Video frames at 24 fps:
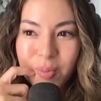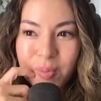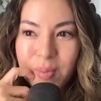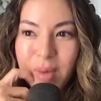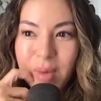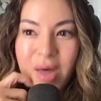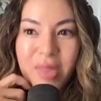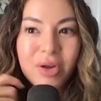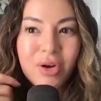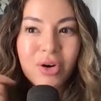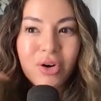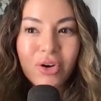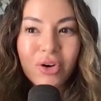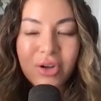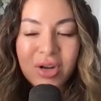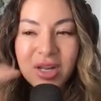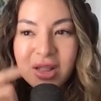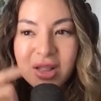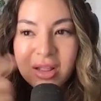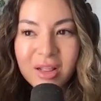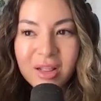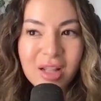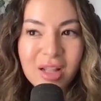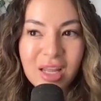motherhood
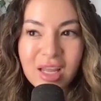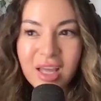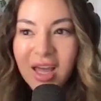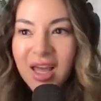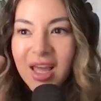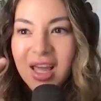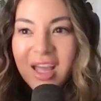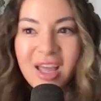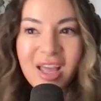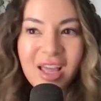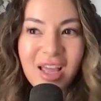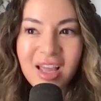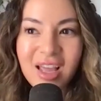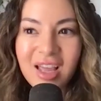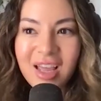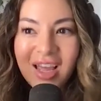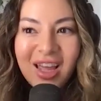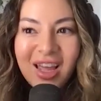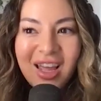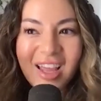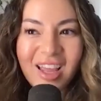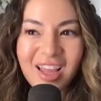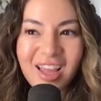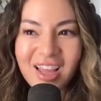and like
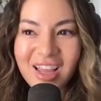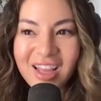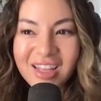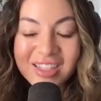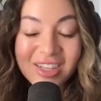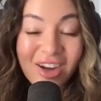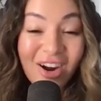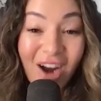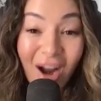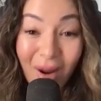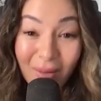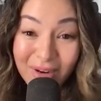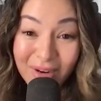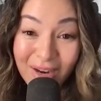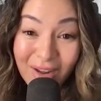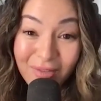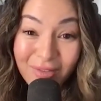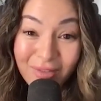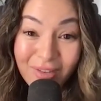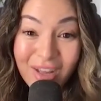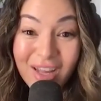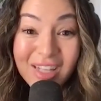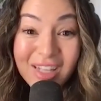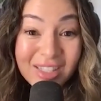it's hard. I mean,
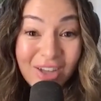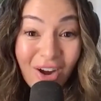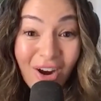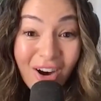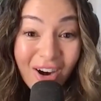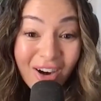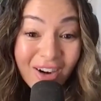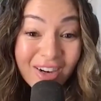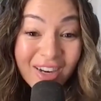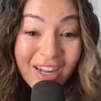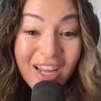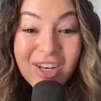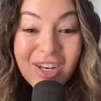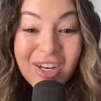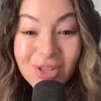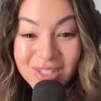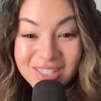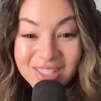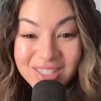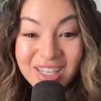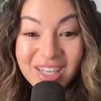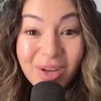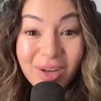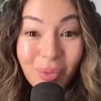it's hard. And you'll
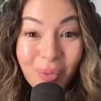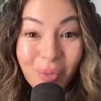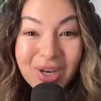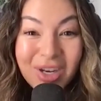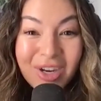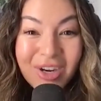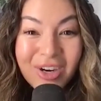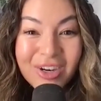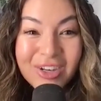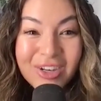see when your